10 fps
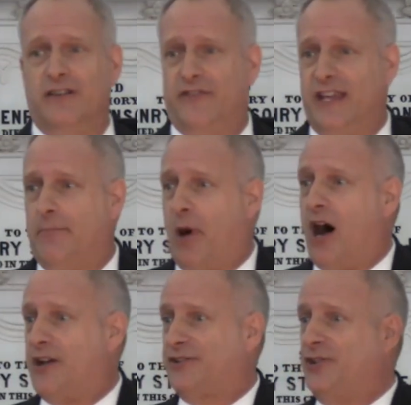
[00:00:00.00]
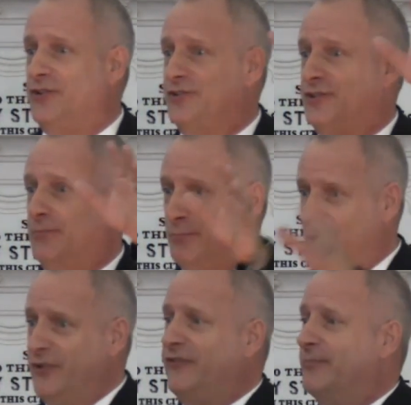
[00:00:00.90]
of the apostles'
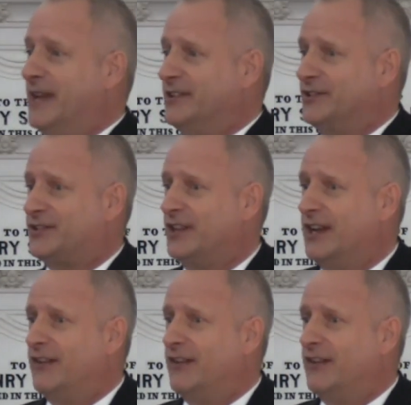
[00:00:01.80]
movements